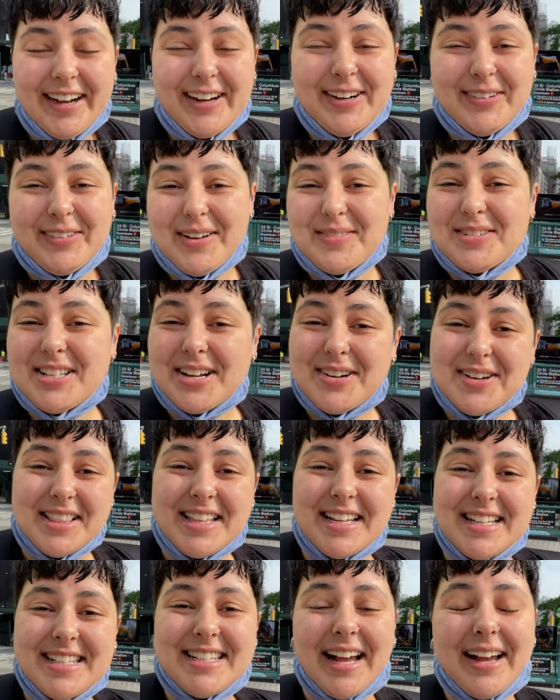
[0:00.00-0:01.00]
When I'm done with
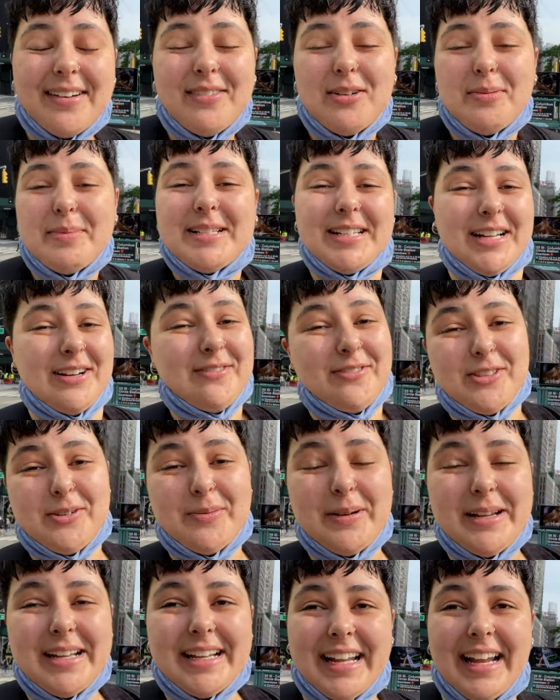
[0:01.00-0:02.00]
this, I will be done for the
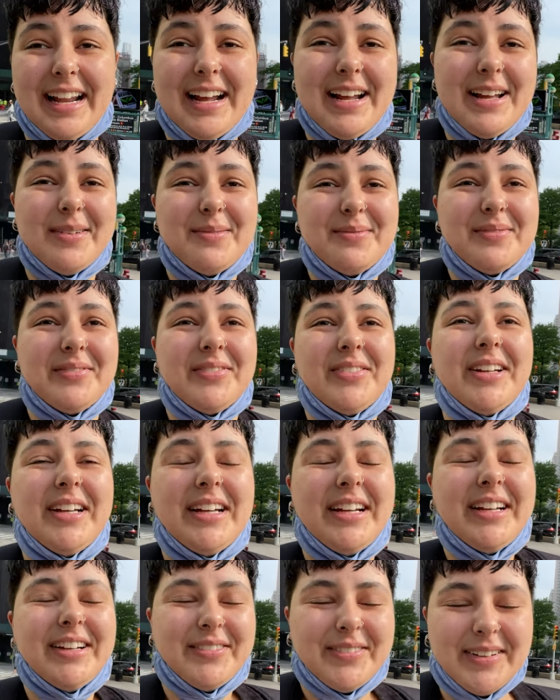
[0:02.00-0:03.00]
week, and I am
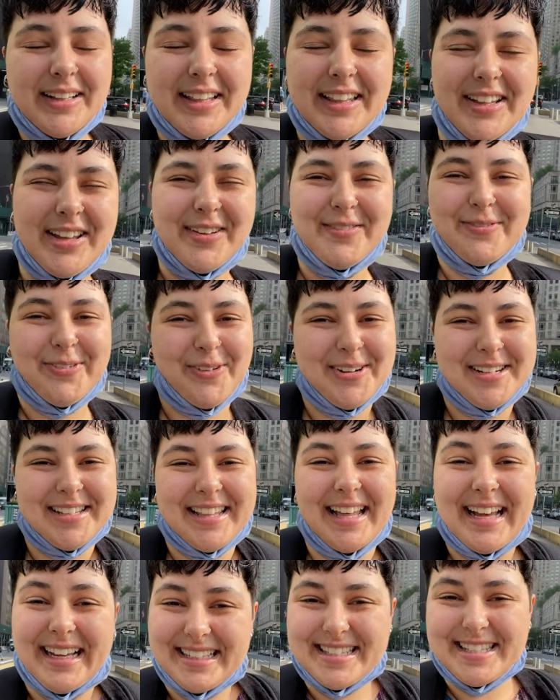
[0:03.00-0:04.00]
really looking forward to
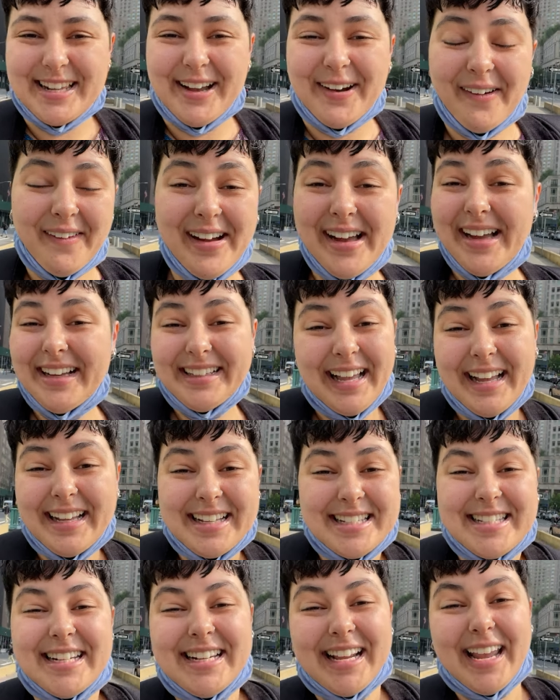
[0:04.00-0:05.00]
that. So yeah,
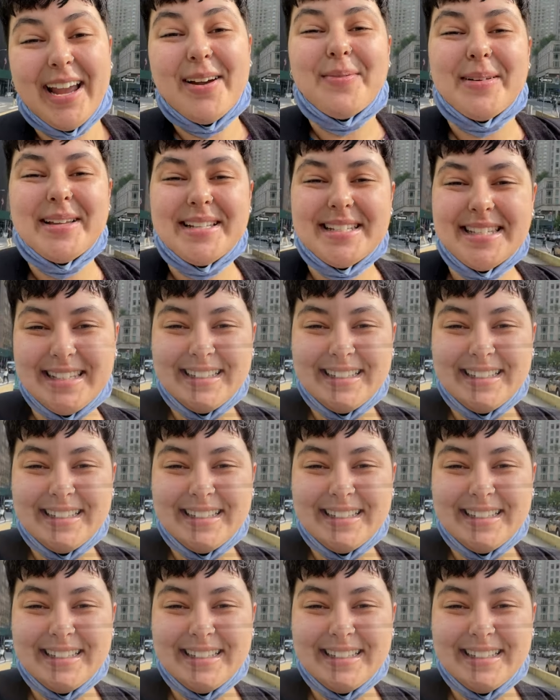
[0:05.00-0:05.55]
let's head to campus.